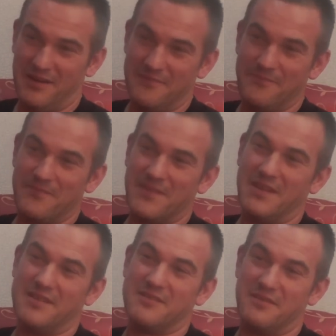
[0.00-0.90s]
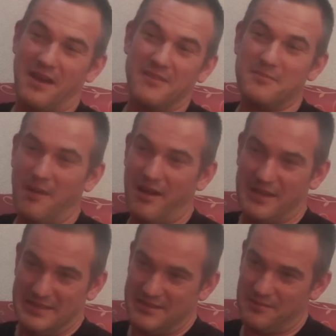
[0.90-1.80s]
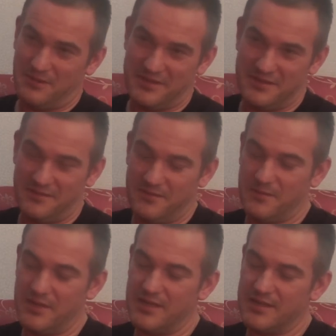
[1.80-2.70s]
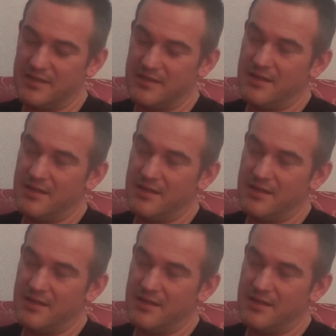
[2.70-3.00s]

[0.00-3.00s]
and it sort of undermines the quality of the work.